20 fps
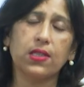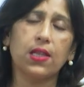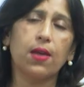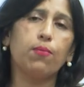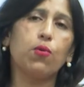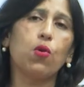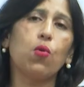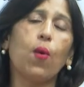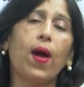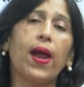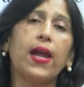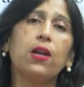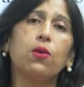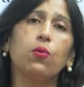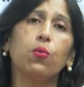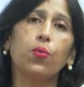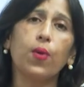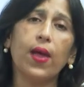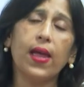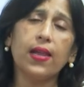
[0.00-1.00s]
they provide
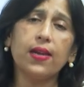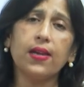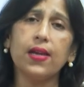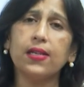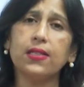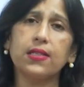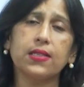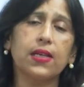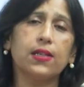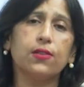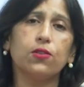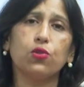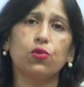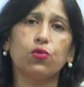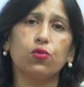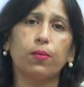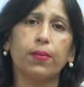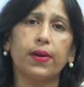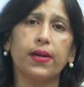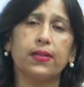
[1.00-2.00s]
various
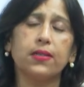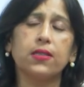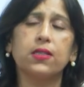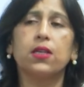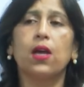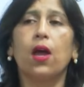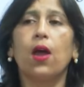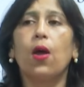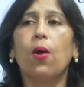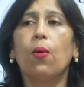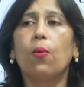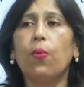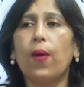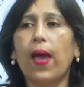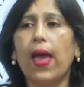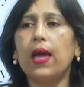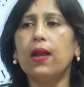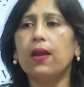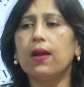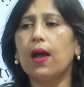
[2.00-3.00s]
instruments
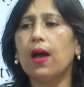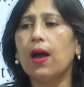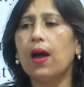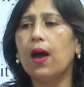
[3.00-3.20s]
where